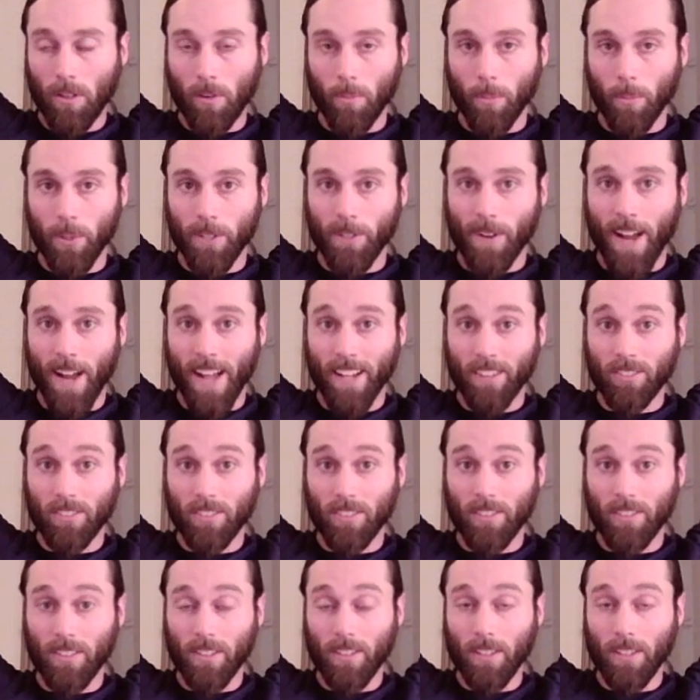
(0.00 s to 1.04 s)
but you're
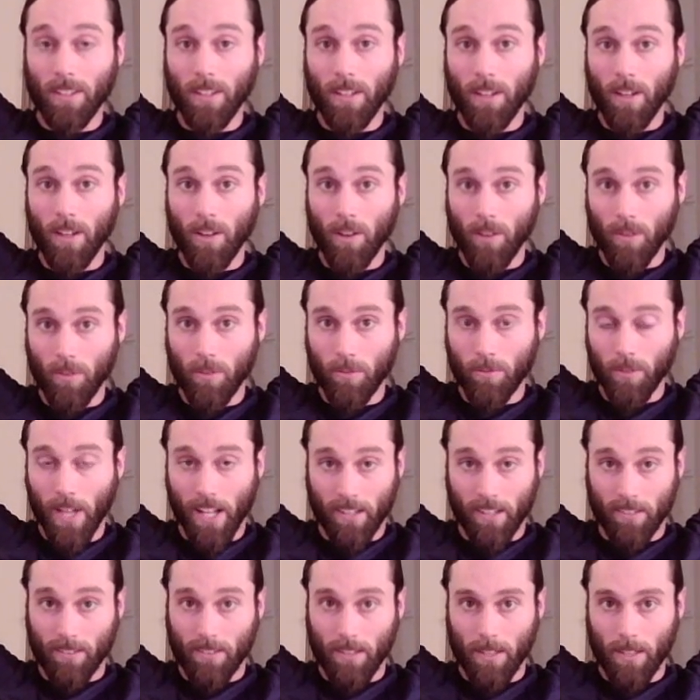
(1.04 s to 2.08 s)
actually
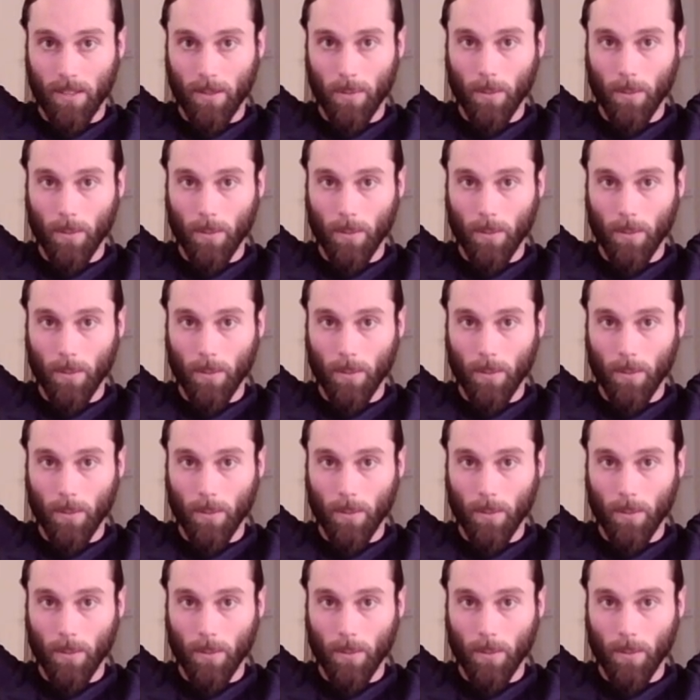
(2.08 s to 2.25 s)
flexing.